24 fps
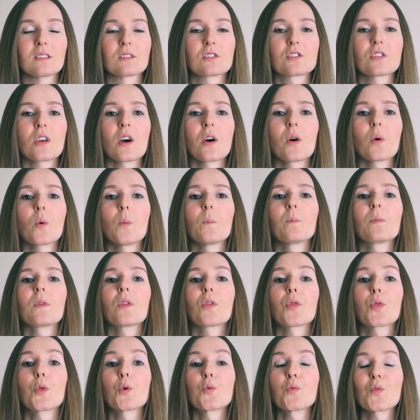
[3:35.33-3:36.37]
So
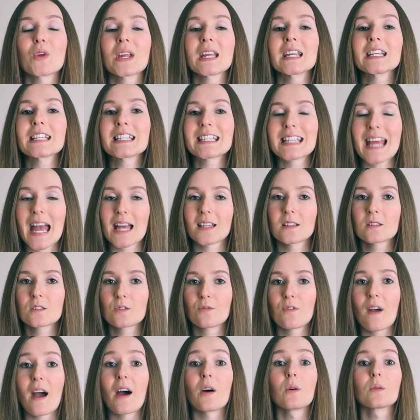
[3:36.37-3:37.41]
three tense
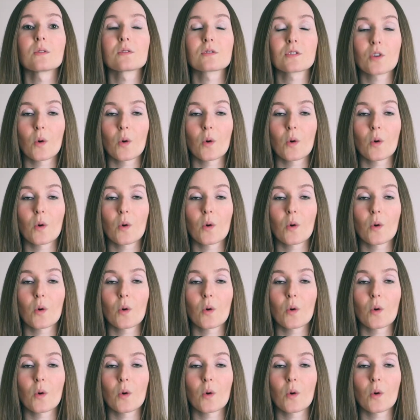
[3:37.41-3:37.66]
vowels